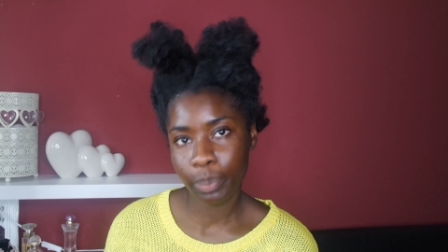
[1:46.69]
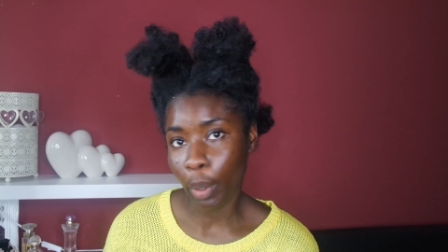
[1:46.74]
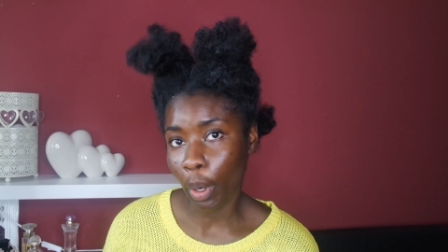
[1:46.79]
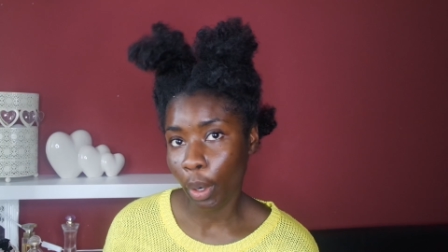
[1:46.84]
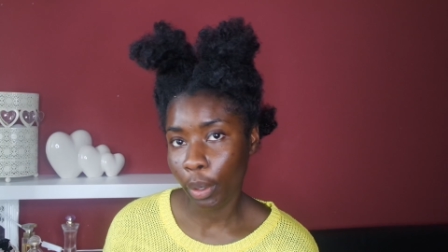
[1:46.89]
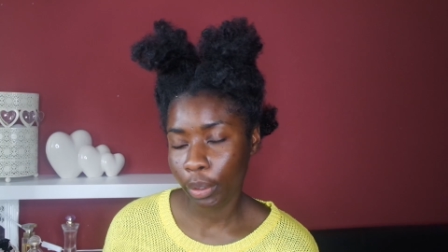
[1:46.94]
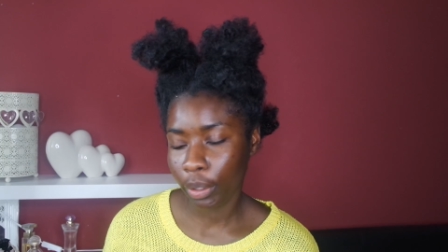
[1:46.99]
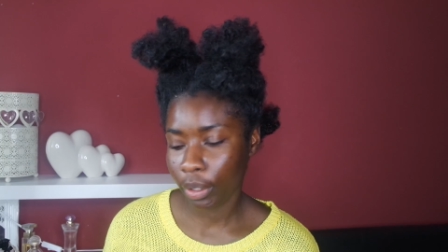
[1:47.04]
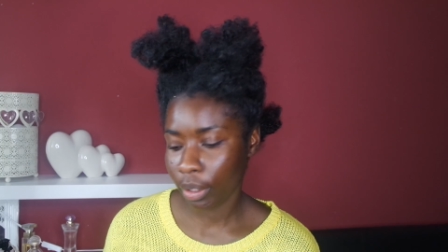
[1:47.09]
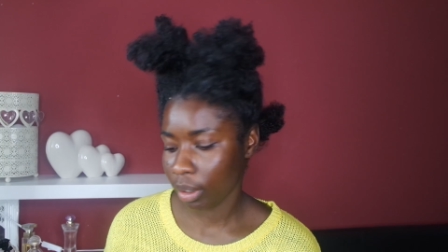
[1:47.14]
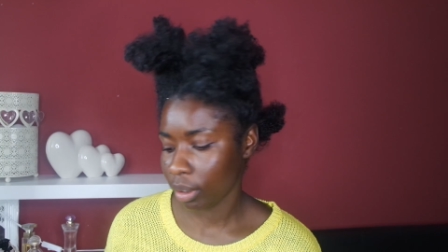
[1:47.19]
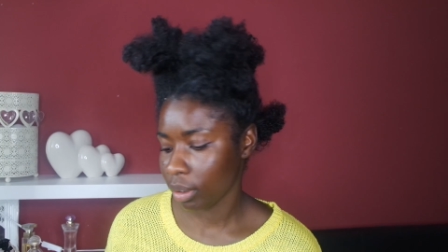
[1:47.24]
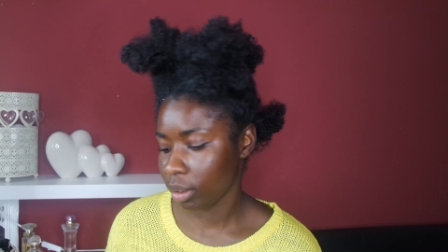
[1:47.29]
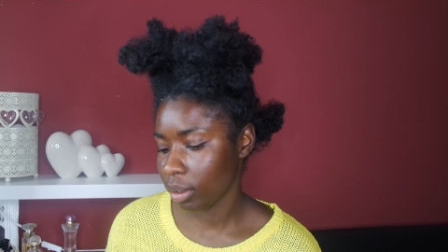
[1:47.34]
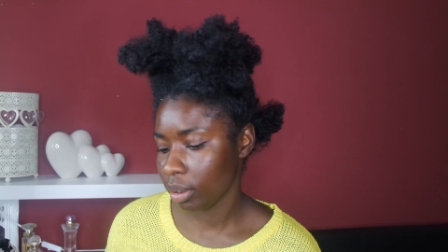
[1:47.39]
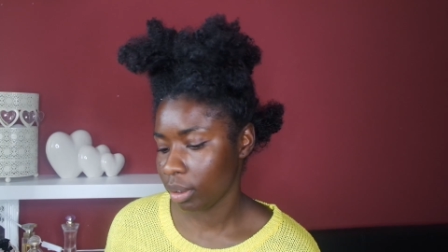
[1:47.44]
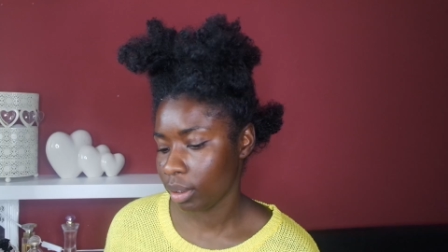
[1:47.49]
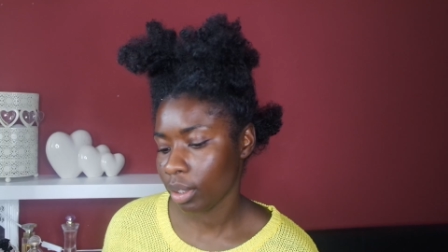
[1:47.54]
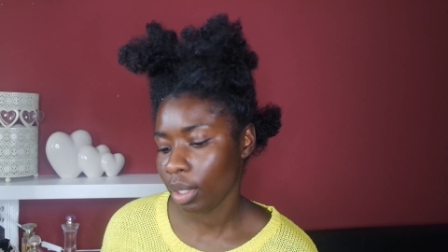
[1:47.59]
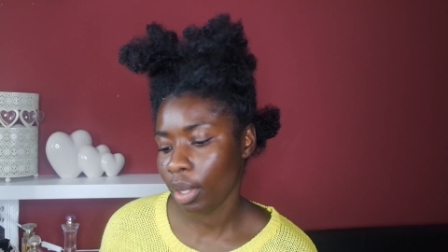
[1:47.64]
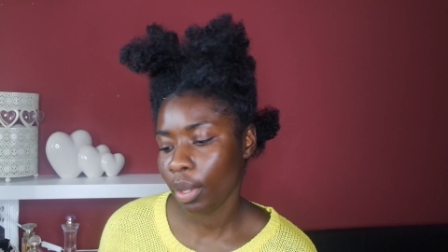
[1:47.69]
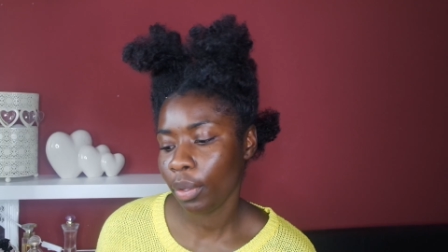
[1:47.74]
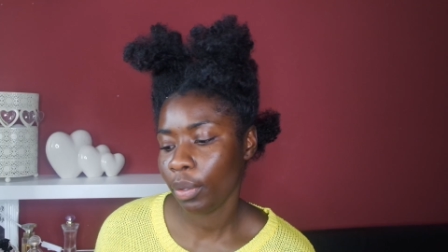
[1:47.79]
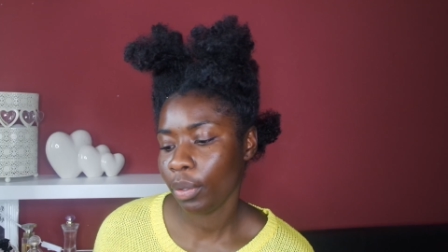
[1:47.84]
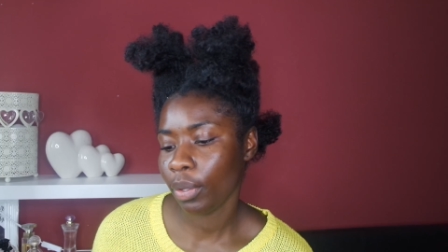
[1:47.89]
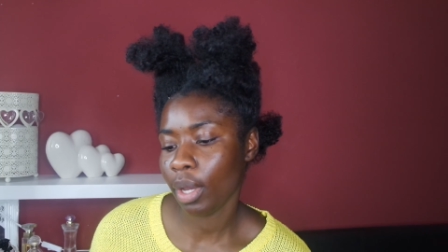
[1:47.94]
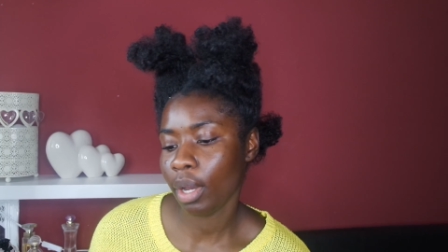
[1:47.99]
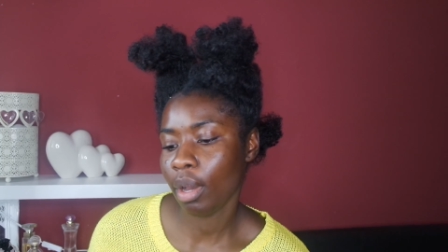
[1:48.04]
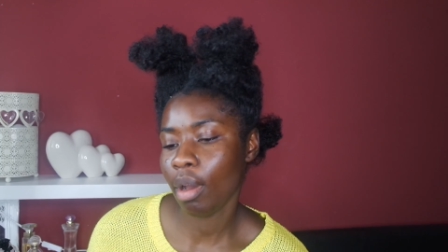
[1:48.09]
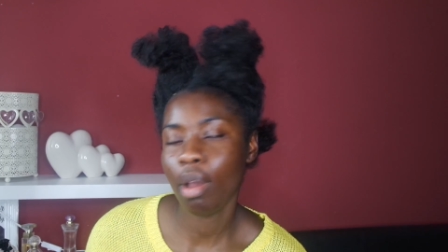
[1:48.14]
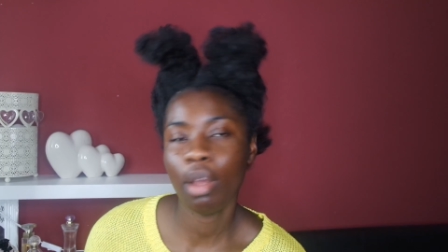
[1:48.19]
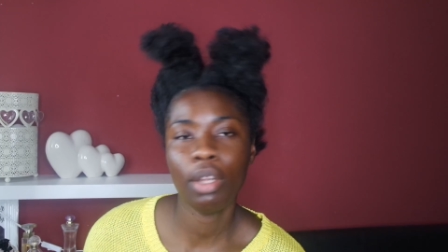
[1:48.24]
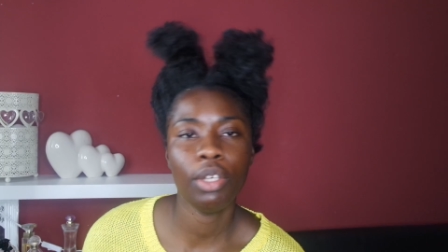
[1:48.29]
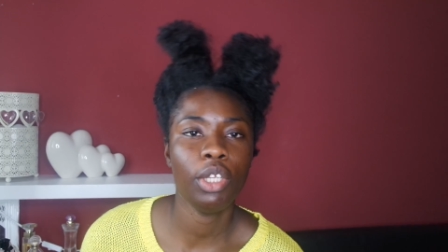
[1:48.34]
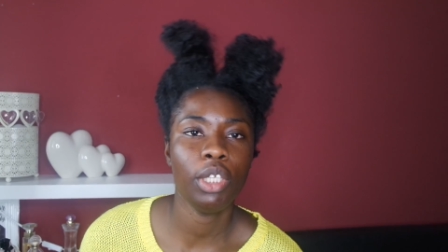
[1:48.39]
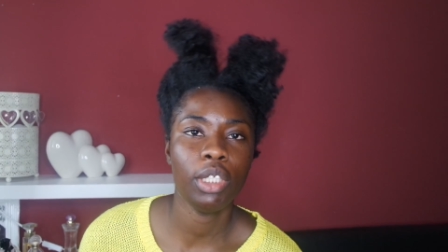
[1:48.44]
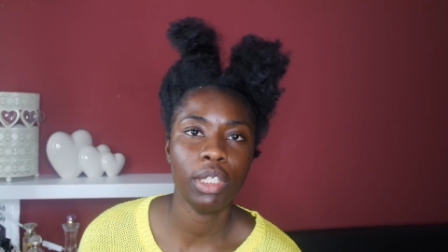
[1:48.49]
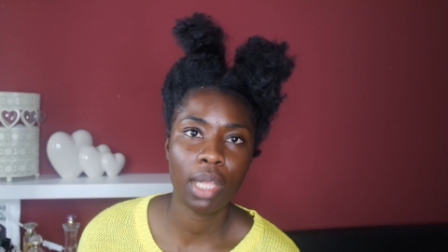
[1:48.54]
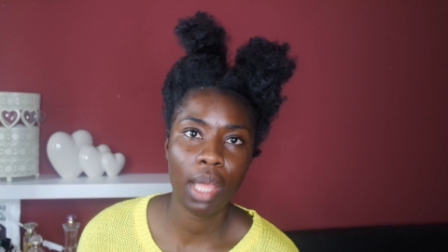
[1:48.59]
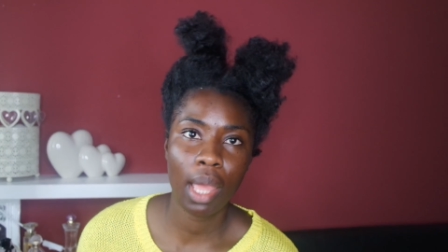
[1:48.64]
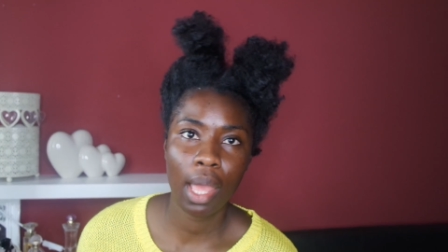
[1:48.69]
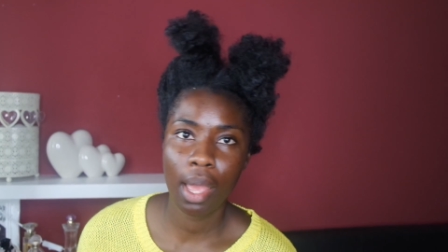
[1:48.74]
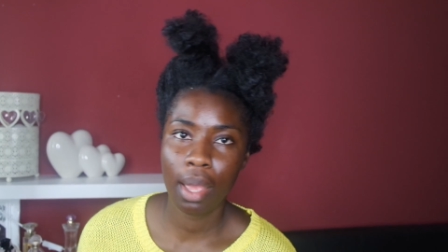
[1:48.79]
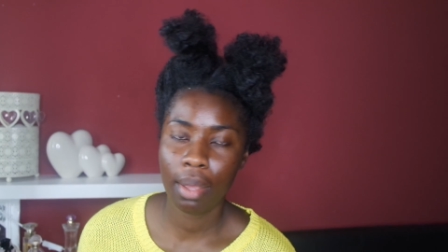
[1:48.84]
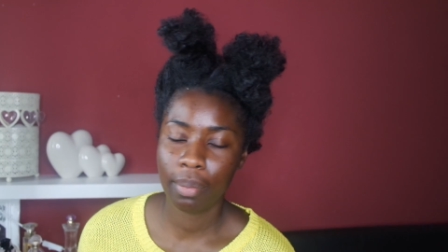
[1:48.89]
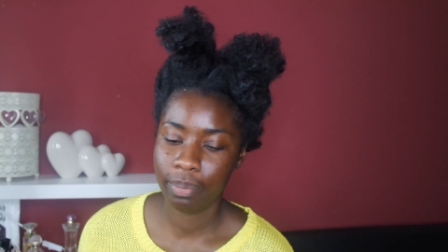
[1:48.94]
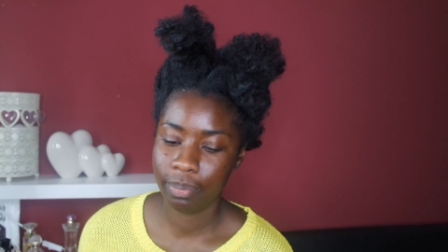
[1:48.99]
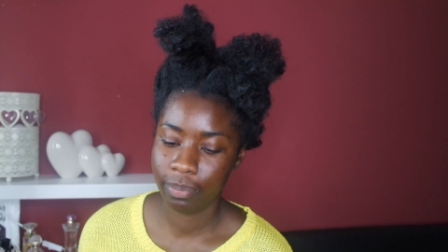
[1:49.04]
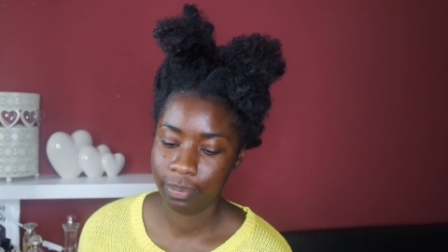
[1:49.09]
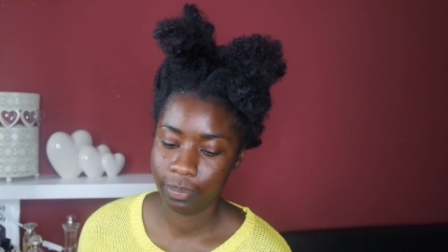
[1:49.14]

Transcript: broke, so I can't use that.